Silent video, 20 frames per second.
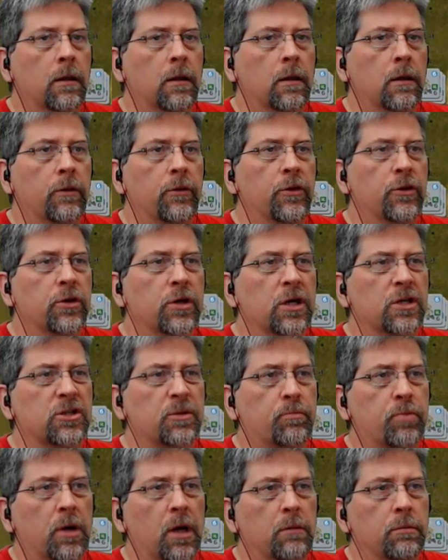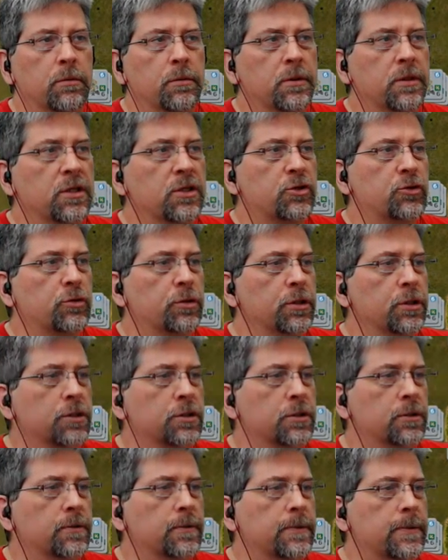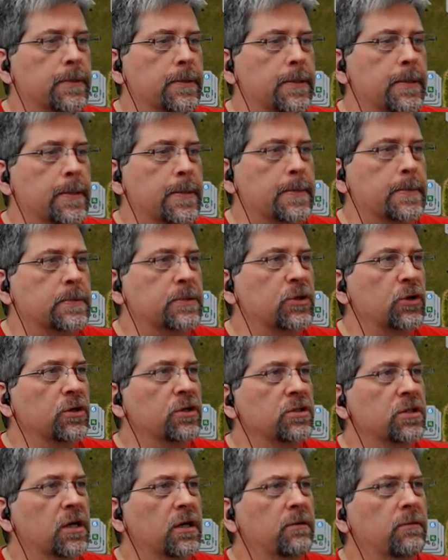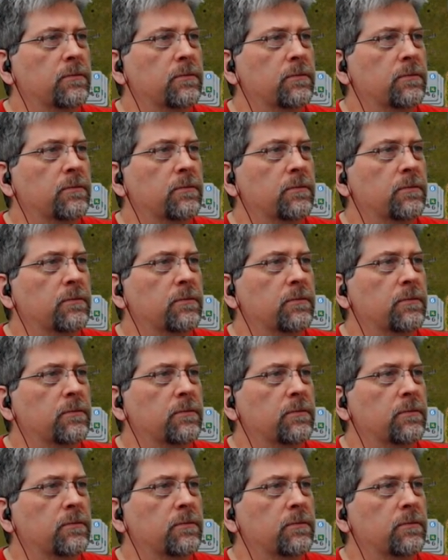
The other guys are probably in these trees. So he's done.